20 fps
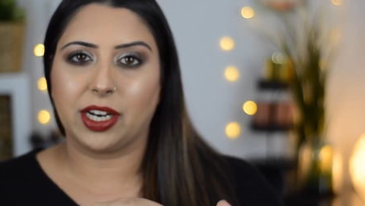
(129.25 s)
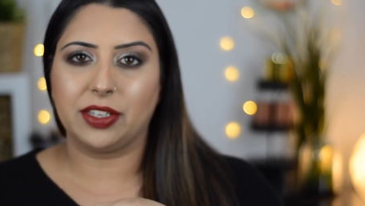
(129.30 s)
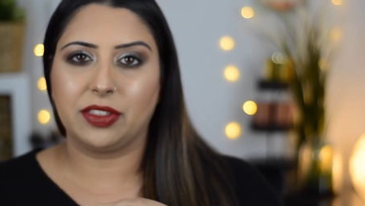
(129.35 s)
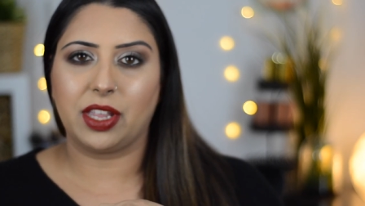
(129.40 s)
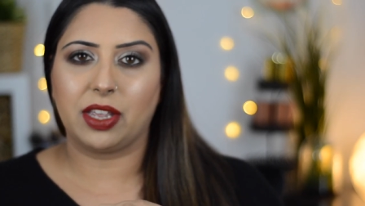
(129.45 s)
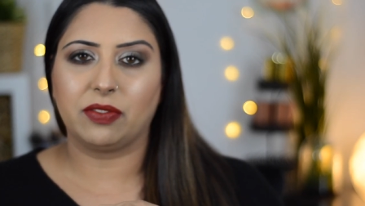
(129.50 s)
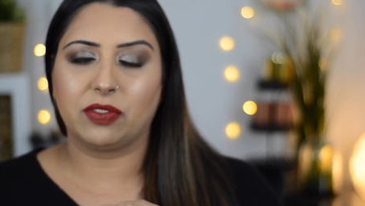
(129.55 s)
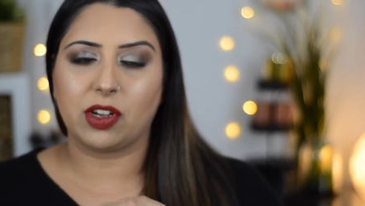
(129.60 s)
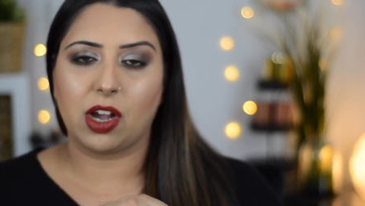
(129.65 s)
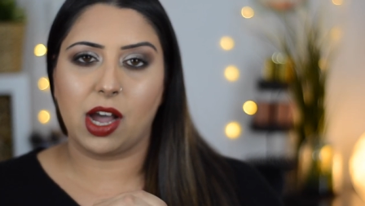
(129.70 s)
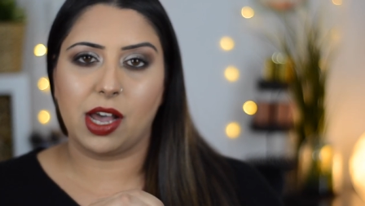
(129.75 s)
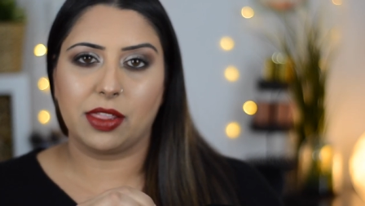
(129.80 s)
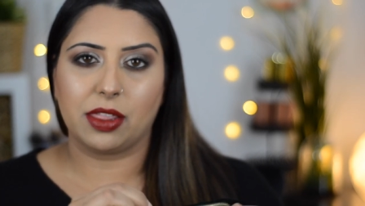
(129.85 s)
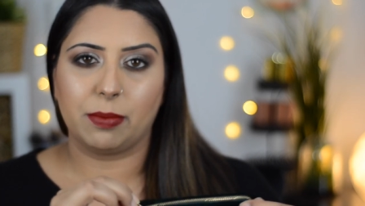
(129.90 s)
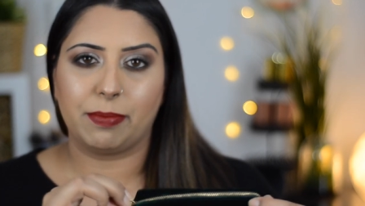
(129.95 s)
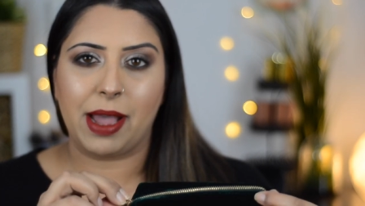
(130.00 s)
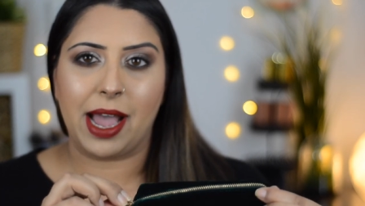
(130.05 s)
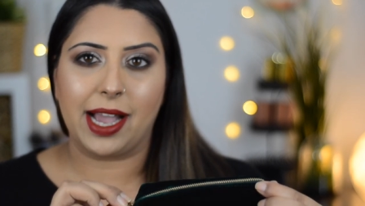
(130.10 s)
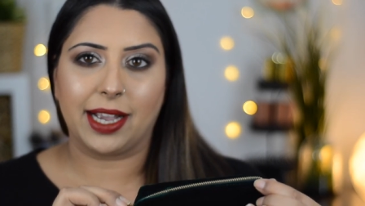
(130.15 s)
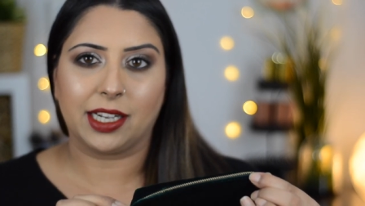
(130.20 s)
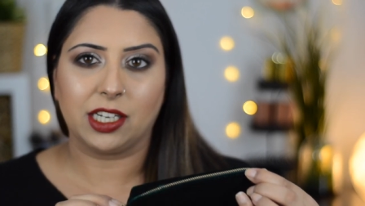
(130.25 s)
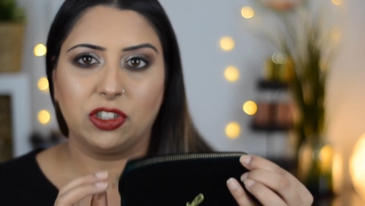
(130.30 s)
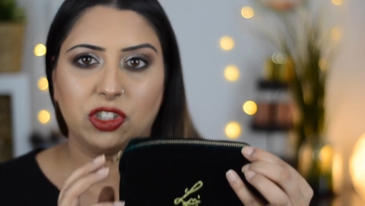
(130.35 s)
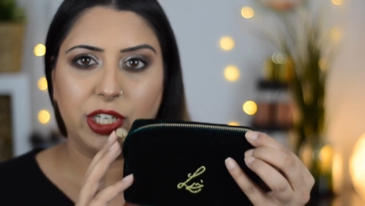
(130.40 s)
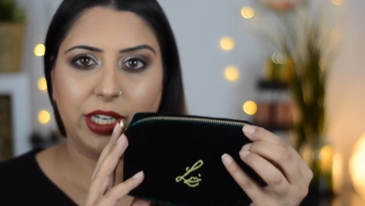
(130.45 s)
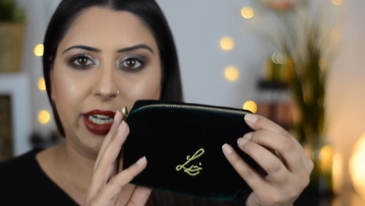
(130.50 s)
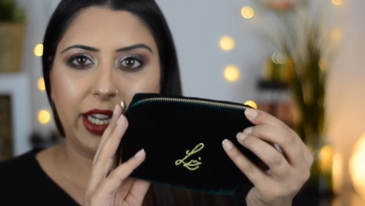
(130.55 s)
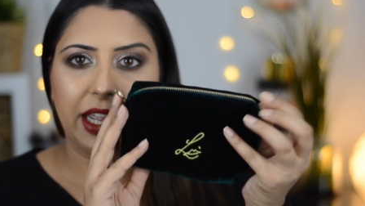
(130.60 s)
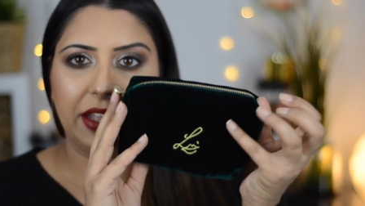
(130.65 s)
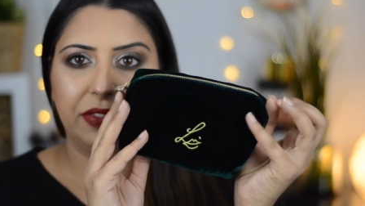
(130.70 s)
and they've got the
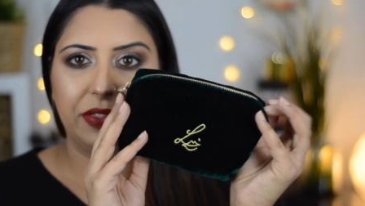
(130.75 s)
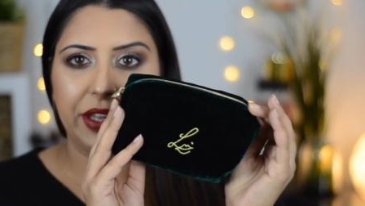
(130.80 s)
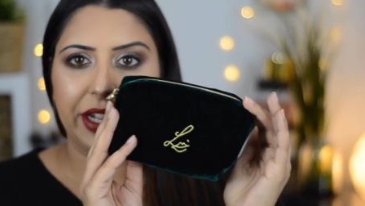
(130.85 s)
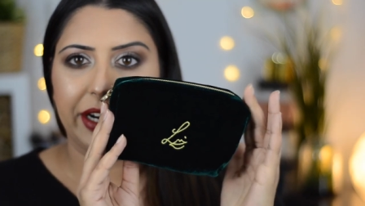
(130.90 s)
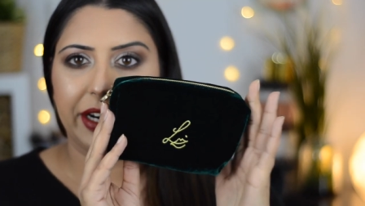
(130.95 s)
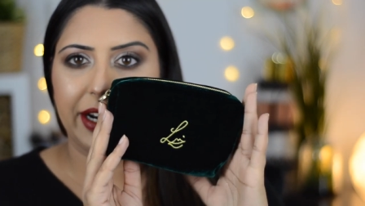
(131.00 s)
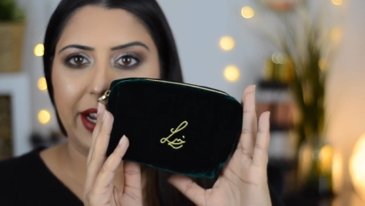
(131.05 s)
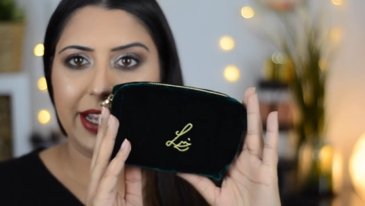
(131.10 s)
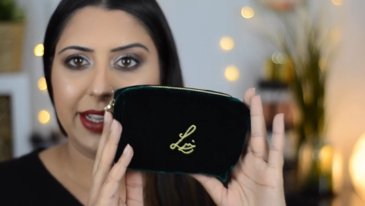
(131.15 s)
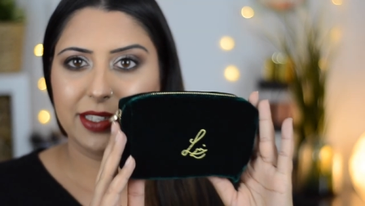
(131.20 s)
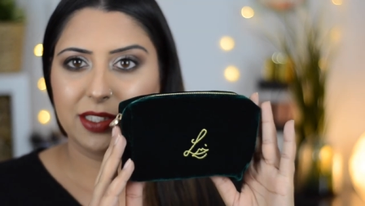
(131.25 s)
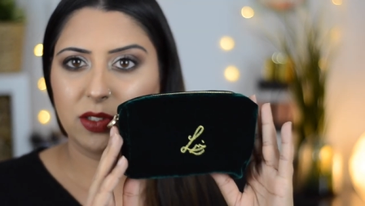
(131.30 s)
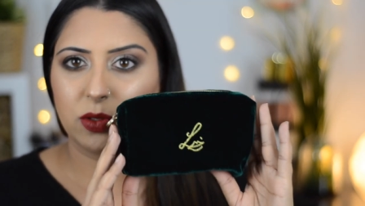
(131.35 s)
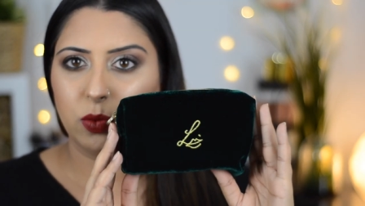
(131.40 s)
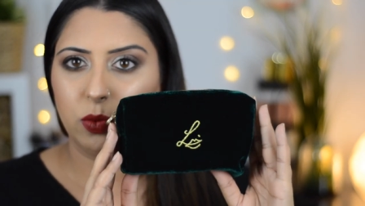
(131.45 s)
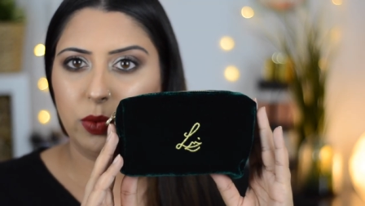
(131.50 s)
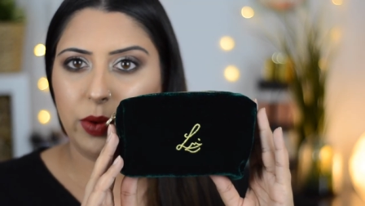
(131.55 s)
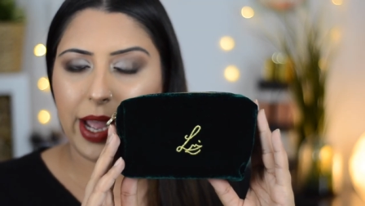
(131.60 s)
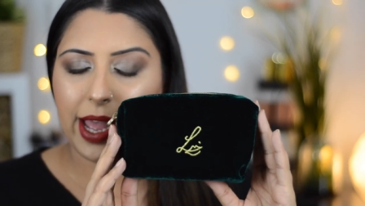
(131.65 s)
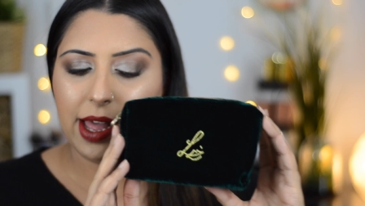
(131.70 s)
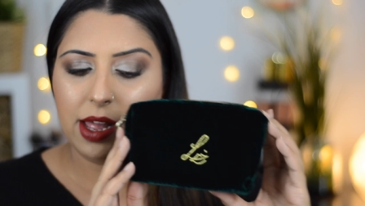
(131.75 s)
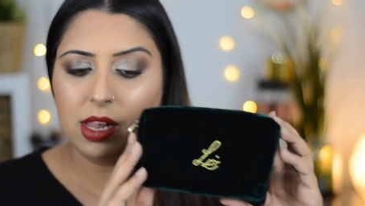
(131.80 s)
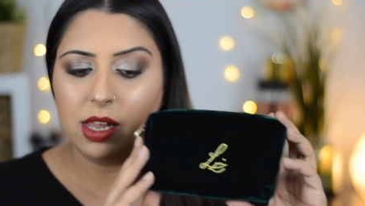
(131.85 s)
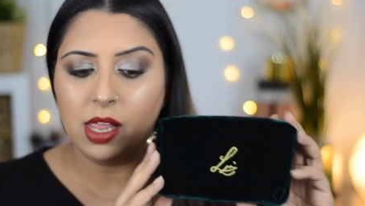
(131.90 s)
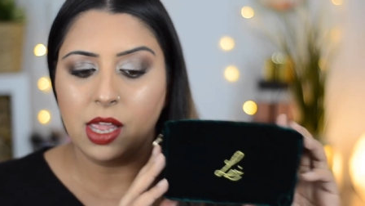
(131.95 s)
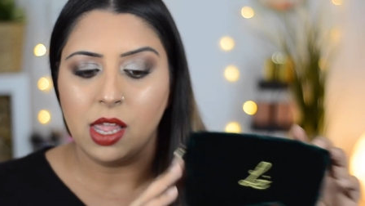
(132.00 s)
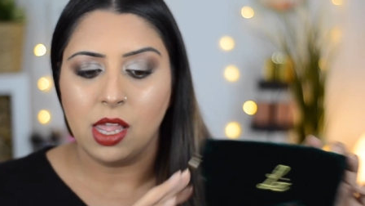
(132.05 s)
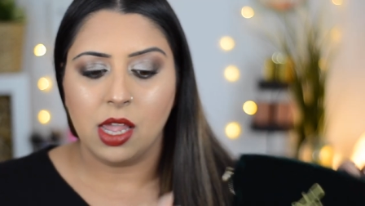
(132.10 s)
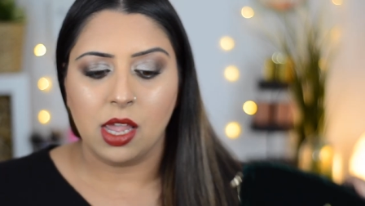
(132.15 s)
packaging in there as well.